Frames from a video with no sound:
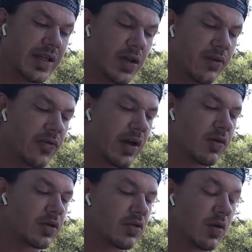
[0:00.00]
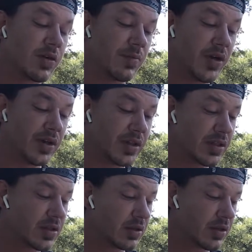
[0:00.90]
Golden yellow flowers grow in
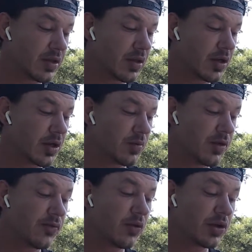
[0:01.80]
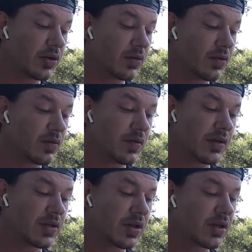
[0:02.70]
abundance. Before
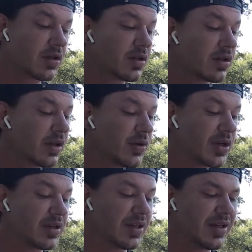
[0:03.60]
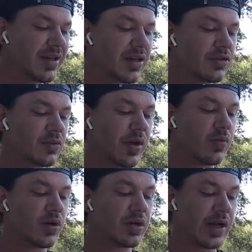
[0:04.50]
you, there's a clearing leading
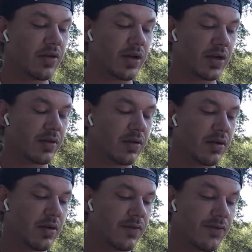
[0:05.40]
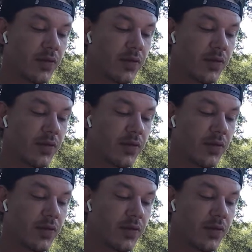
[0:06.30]
to a wooden area,